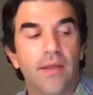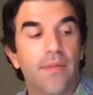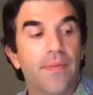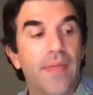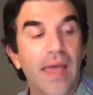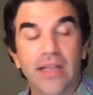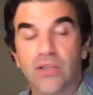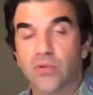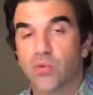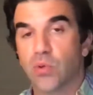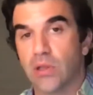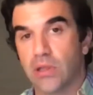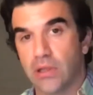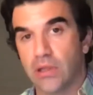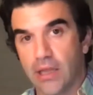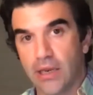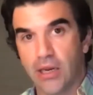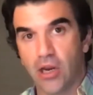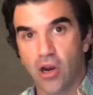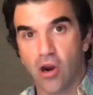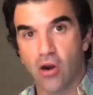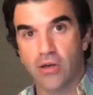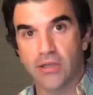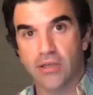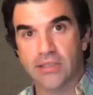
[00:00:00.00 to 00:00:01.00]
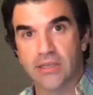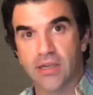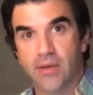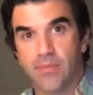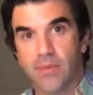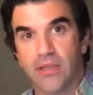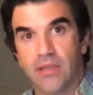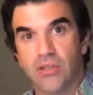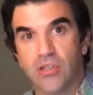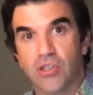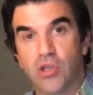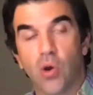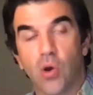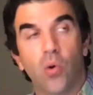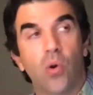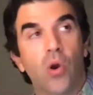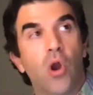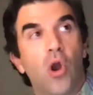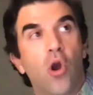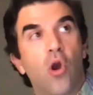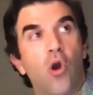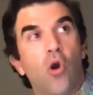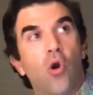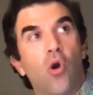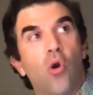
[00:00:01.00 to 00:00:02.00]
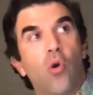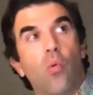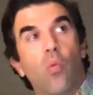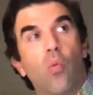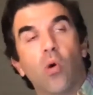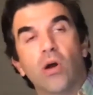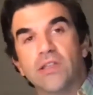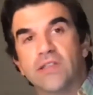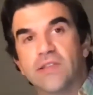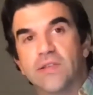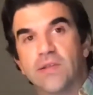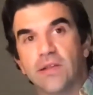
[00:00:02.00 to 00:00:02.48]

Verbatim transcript: That's where the lighting artists come in. So once